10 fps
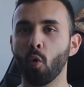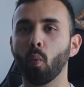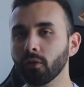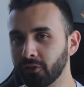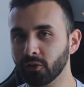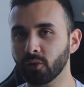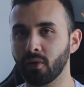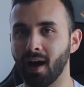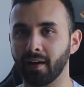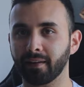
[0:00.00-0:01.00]
Once you do
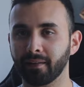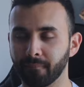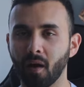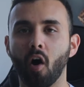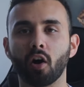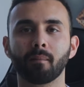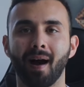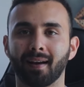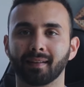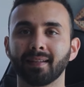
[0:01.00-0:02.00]
that,
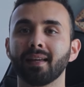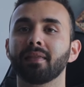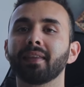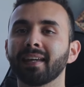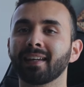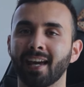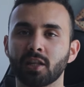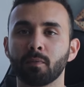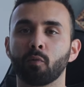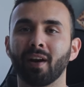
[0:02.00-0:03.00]
automatically the
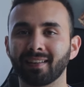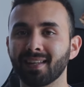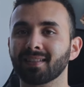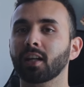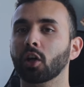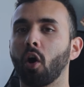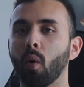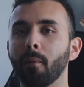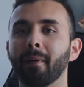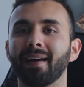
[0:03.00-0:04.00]
engagement rate is going to go
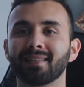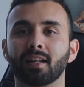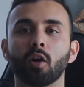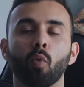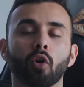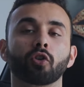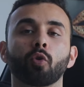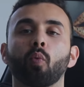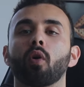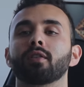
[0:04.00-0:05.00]
up and it's going to work
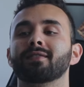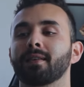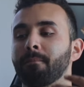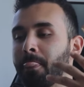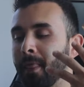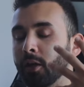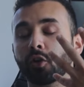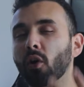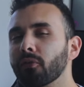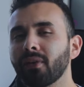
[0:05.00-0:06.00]
towards
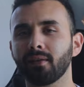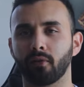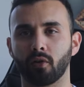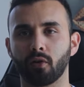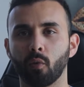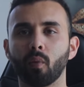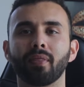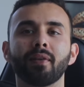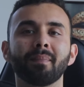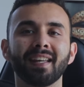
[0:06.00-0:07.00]
your favor
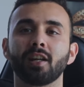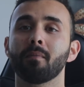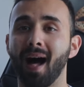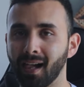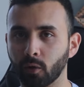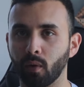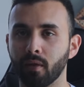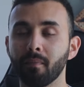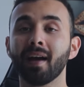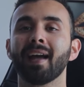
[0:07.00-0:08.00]
with the Medium
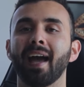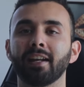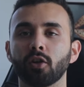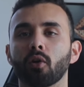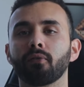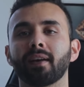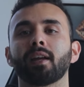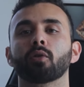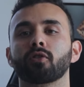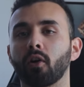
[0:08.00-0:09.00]
algorithm, and your
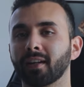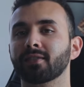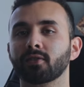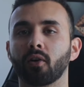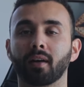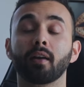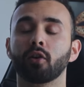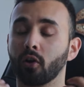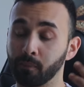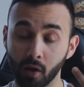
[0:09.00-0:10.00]
videos are gonna start,
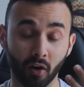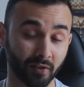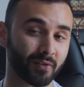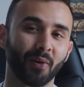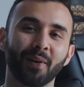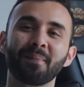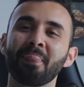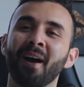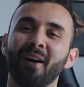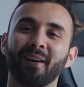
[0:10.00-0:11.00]
your blog, sorry,
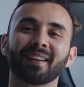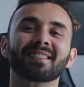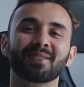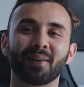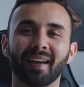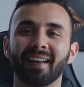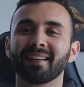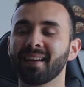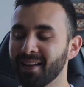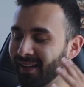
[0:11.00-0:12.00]
are gonna start
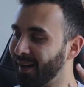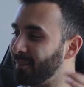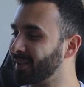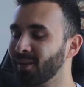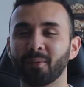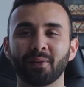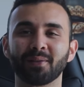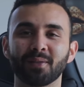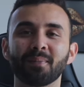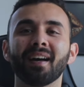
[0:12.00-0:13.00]
getting, getting mixed up with
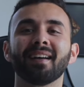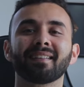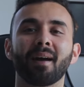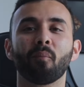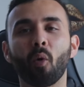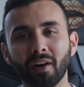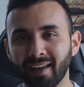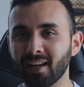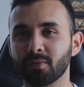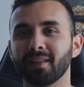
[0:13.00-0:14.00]
YouTube, get more
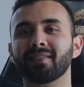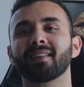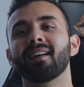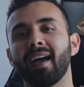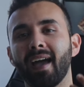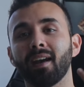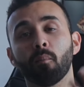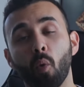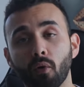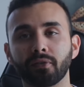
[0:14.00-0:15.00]
engagements and
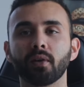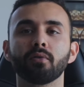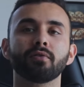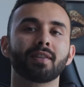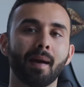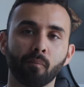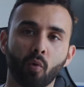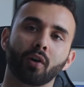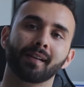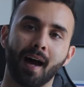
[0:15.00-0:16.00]
more views and
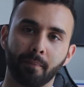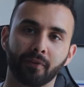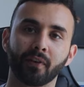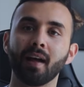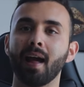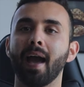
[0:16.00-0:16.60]
more claps.